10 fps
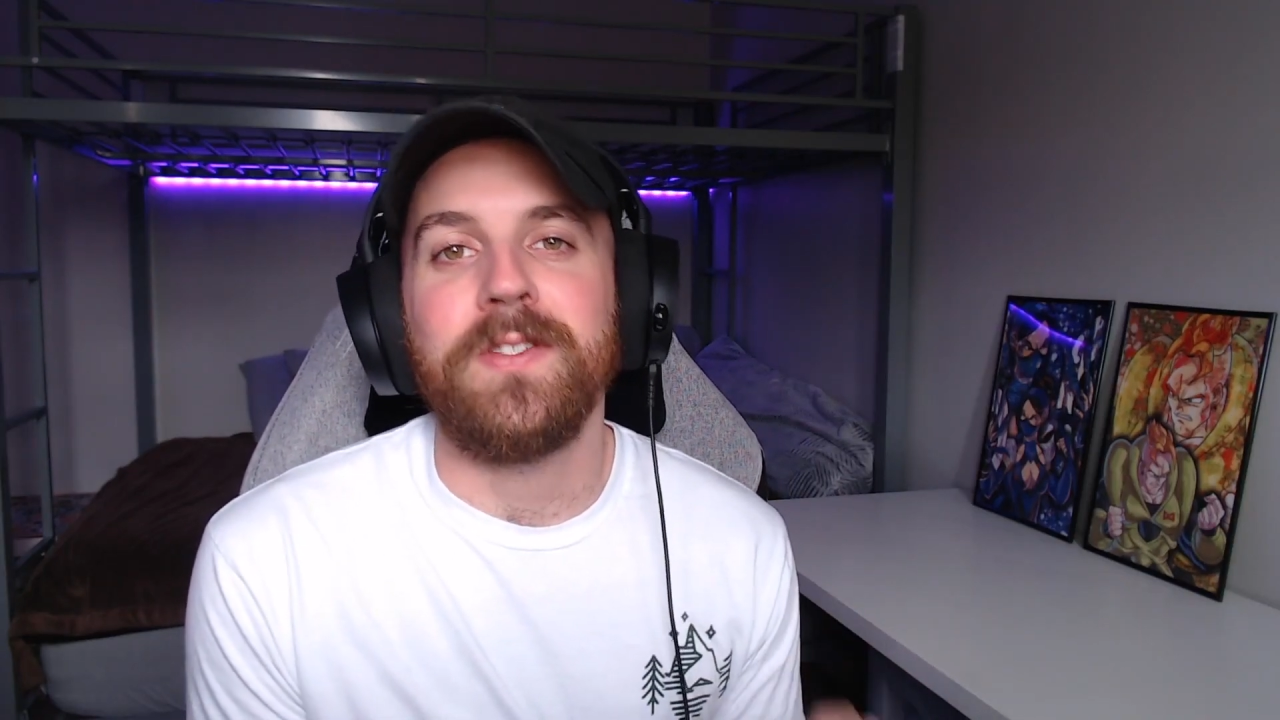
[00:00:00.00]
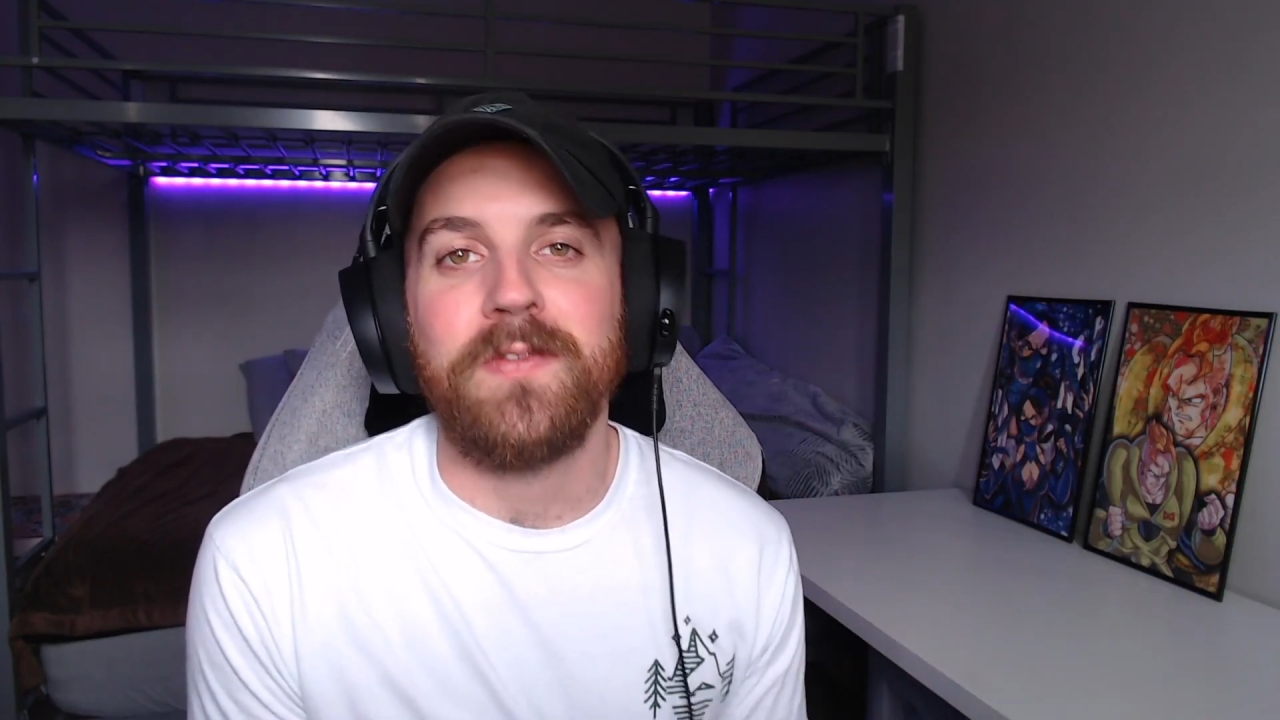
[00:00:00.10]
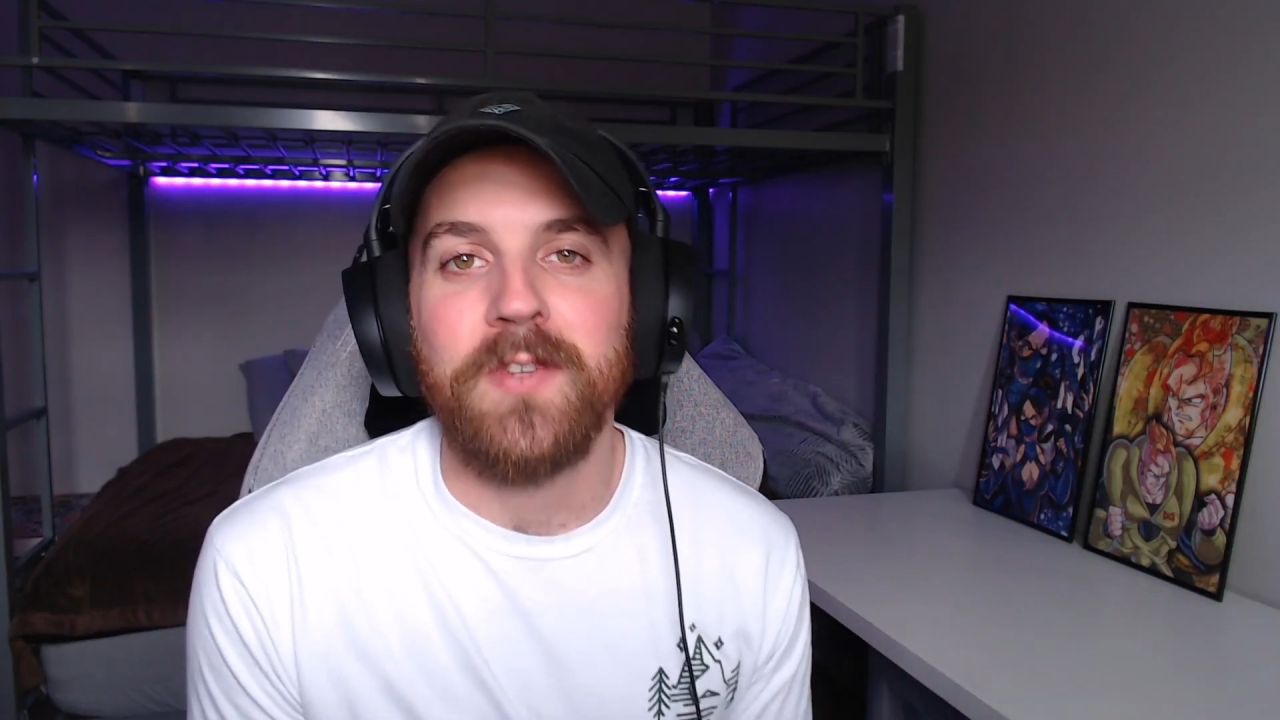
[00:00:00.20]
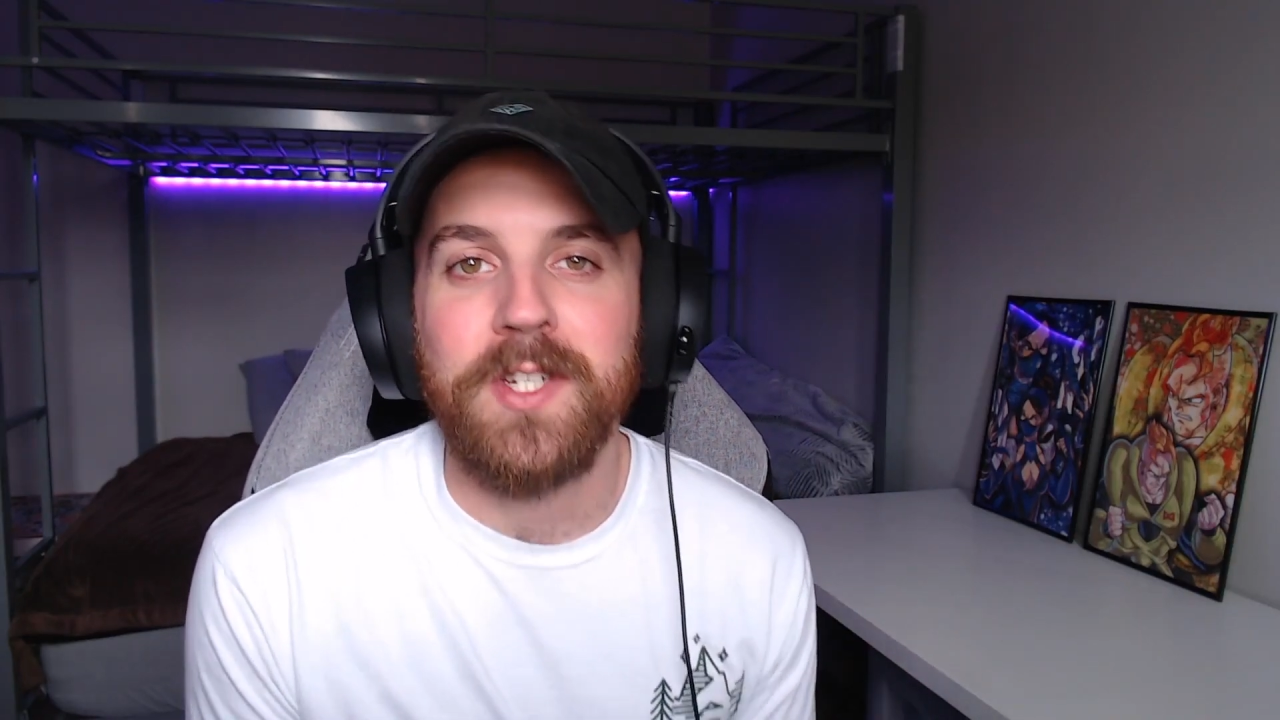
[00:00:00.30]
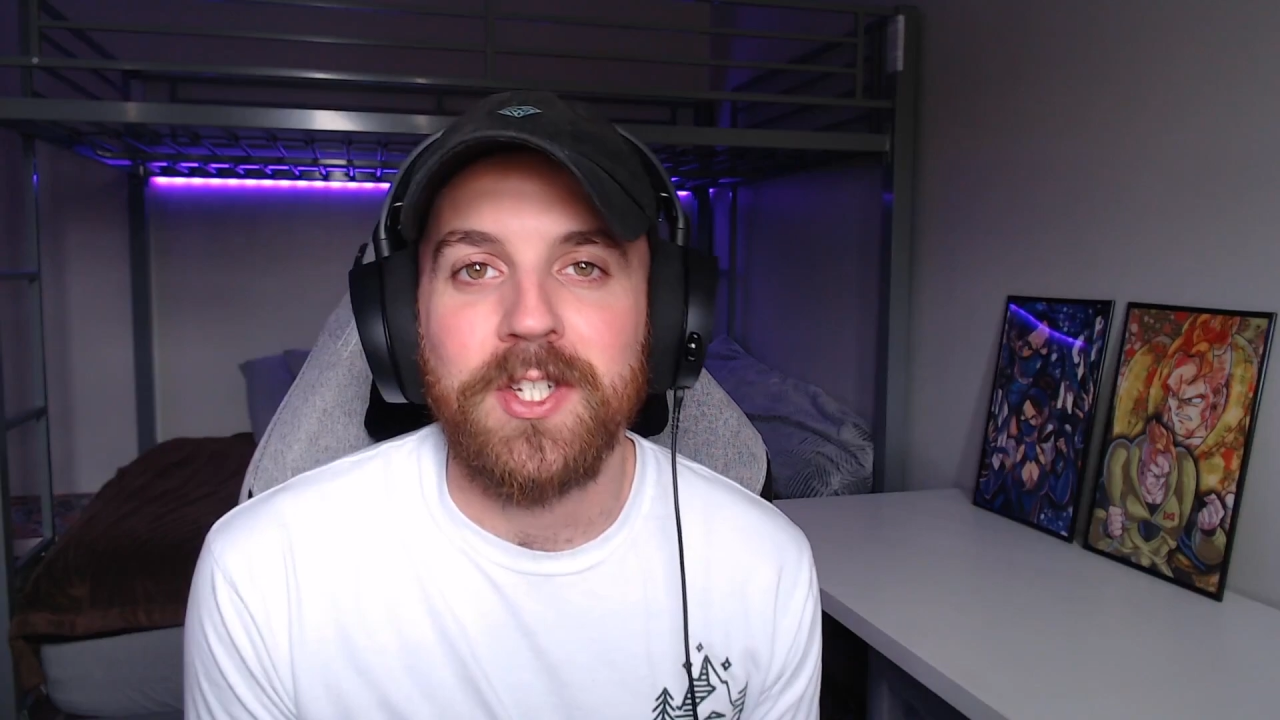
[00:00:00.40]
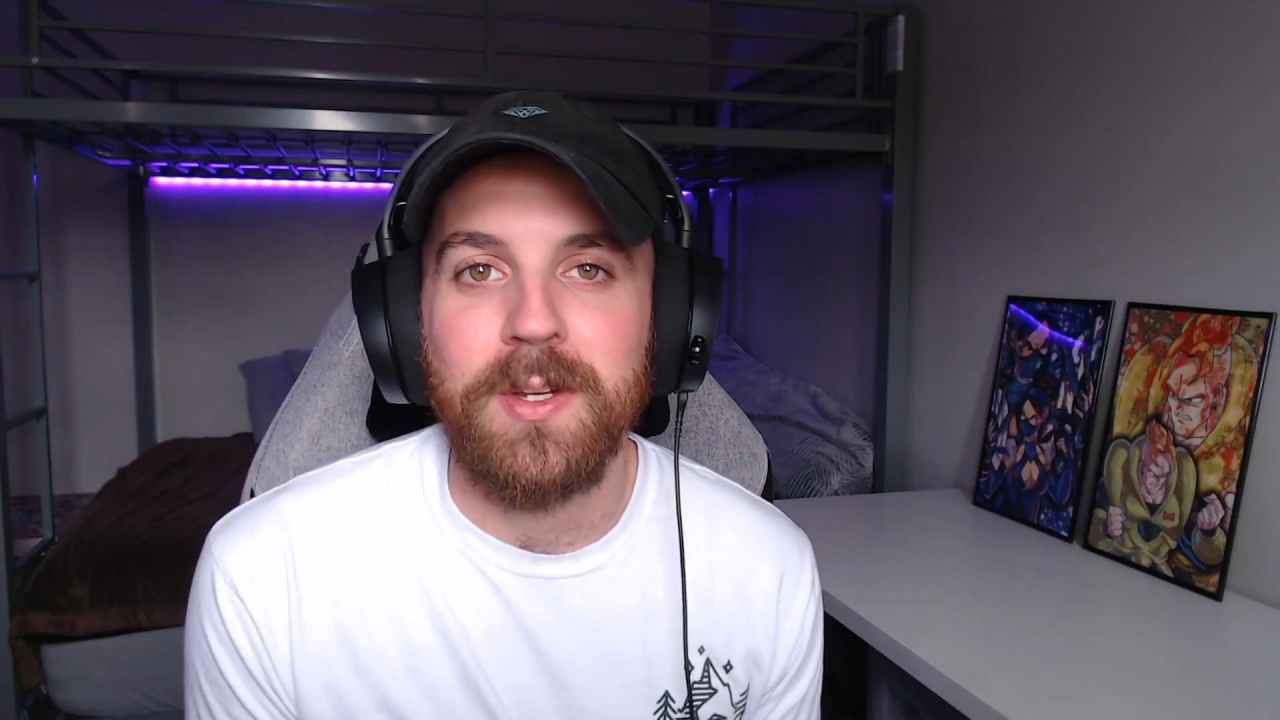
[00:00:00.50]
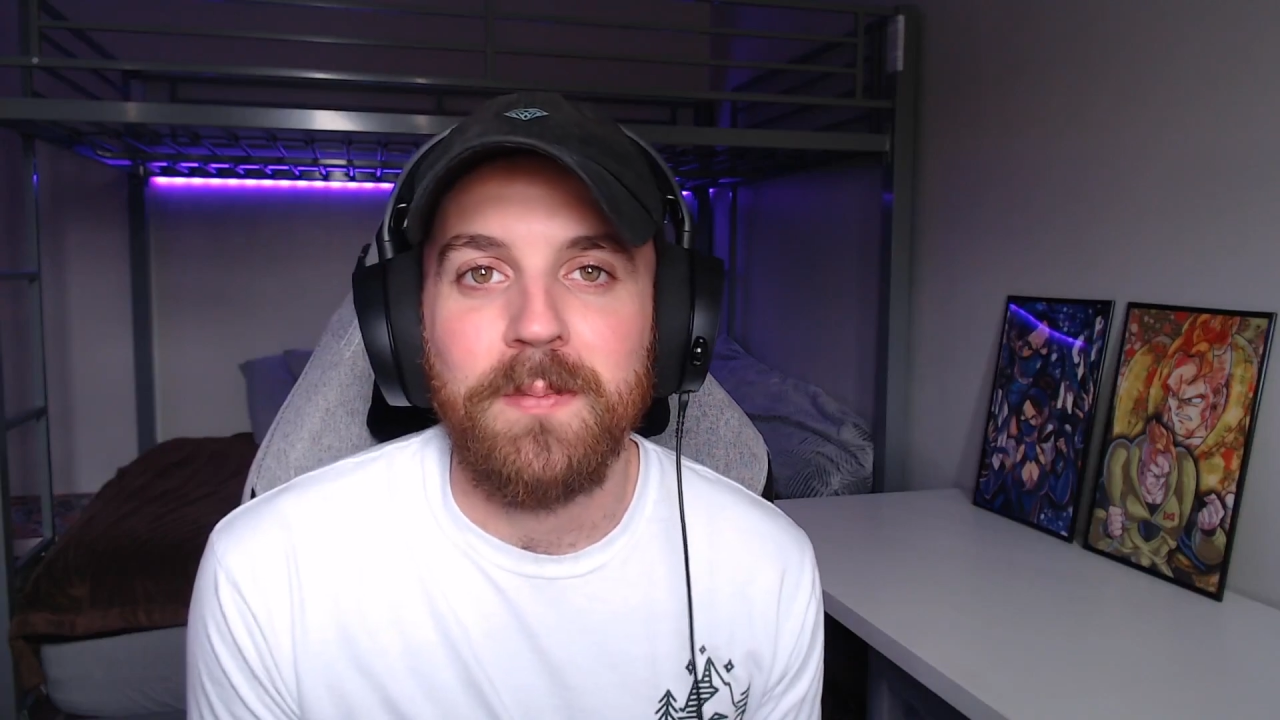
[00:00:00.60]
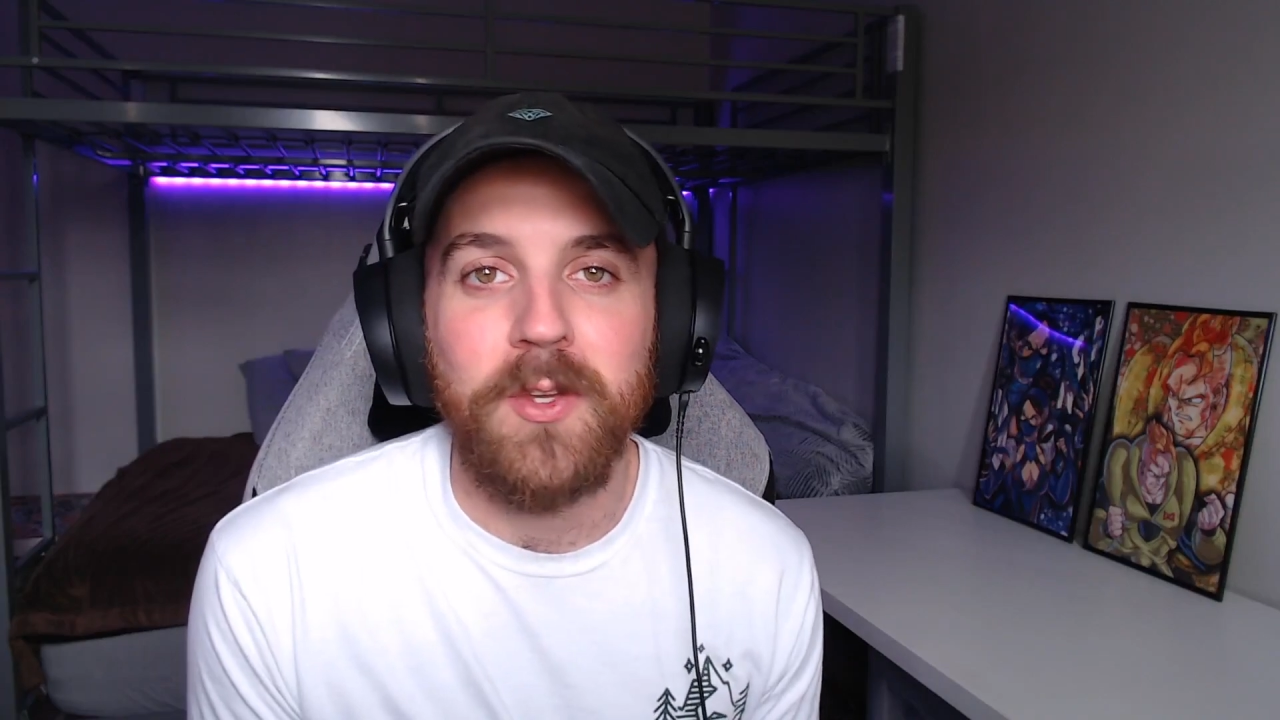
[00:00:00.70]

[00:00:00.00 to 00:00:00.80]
of friendship